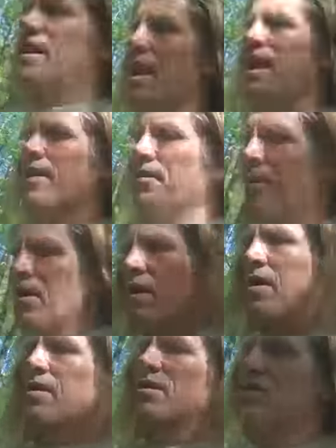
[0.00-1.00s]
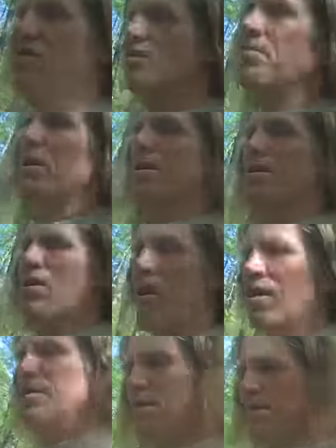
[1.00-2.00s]
can have stupid
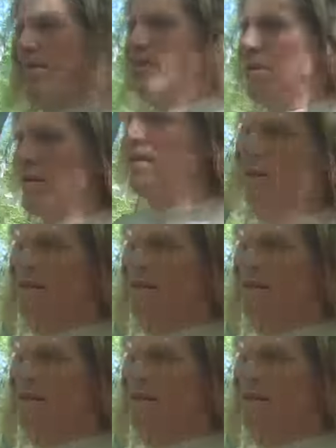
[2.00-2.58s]
causes